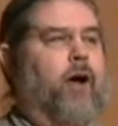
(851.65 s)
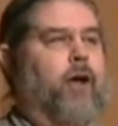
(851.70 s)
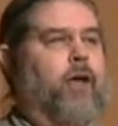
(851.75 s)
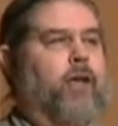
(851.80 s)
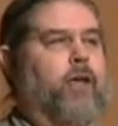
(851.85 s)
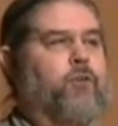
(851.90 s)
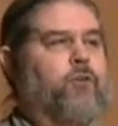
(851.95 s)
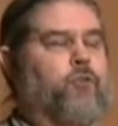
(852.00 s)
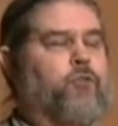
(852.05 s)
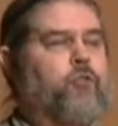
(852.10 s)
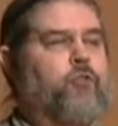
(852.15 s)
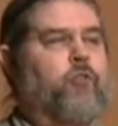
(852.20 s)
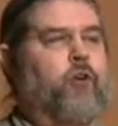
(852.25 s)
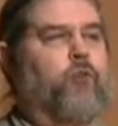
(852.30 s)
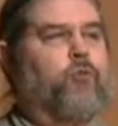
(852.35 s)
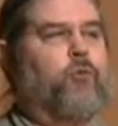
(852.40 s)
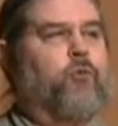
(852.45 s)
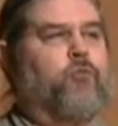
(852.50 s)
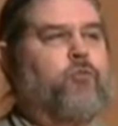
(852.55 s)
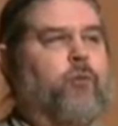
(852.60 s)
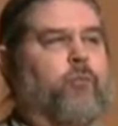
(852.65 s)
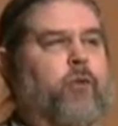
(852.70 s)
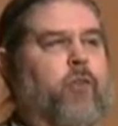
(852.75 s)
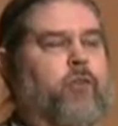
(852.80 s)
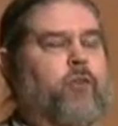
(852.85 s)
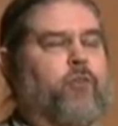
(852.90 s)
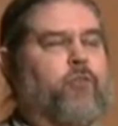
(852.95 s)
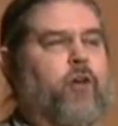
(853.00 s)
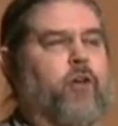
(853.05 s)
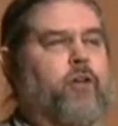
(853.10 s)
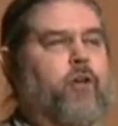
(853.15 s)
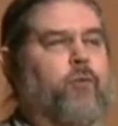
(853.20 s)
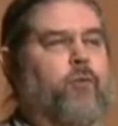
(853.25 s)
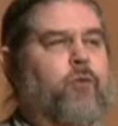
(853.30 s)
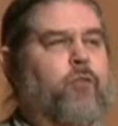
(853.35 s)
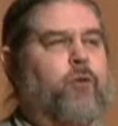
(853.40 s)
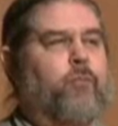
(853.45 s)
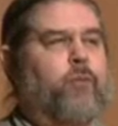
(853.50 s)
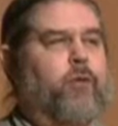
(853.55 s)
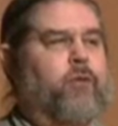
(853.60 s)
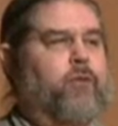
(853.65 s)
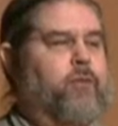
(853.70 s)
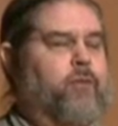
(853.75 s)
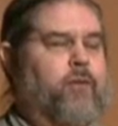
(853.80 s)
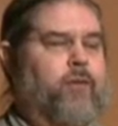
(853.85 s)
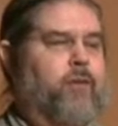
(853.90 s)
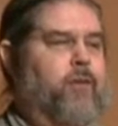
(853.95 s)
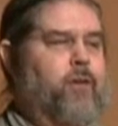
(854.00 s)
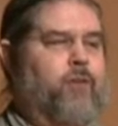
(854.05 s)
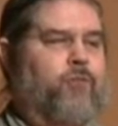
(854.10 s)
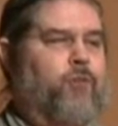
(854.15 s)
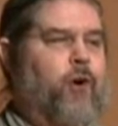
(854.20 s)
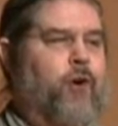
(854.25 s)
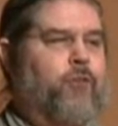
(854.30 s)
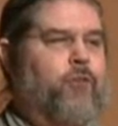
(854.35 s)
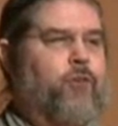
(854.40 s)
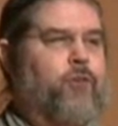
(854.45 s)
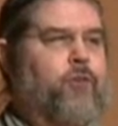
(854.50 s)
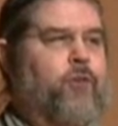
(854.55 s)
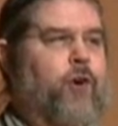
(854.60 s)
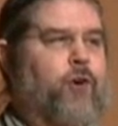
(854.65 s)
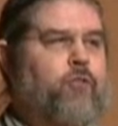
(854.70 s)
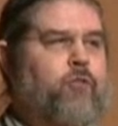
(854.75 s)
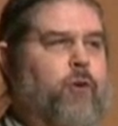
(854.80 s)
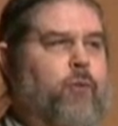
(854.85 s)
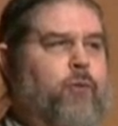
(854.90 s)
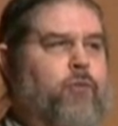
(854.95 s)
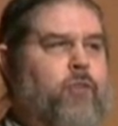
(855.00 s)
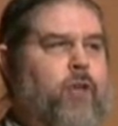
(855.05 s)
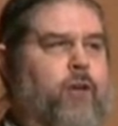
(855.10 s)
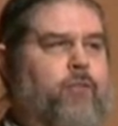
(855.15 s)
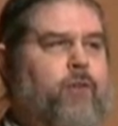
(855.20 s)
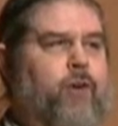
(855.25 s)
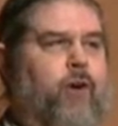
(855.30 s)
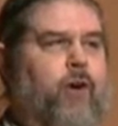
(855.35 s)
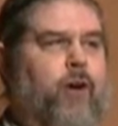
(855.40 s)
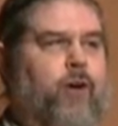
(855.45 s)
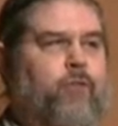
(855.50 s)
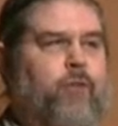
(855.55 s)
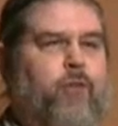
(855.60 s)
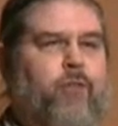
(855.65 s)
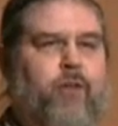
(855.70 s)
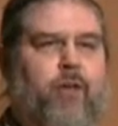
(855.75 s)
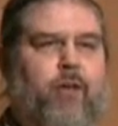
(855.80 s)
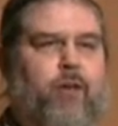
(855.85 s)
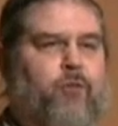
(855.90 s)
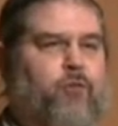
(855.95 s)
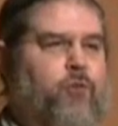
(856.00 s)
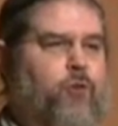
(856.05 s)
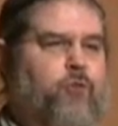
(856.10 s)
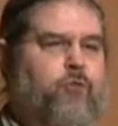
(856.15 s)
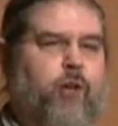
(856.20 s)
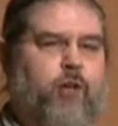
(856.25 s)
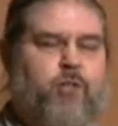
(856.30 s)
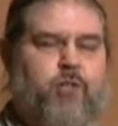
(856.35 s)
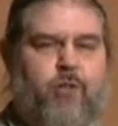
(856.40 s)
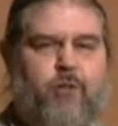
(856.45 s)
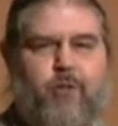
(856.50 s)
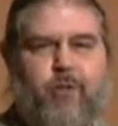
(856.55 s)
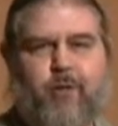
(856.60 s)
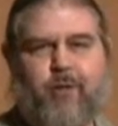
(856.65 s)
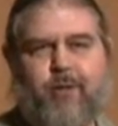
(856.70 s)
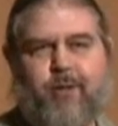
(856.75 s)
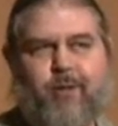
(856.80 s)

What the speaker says: He disagrees with some of the things I did with it, but it's hard to agree with David on everything. He's so trenchant.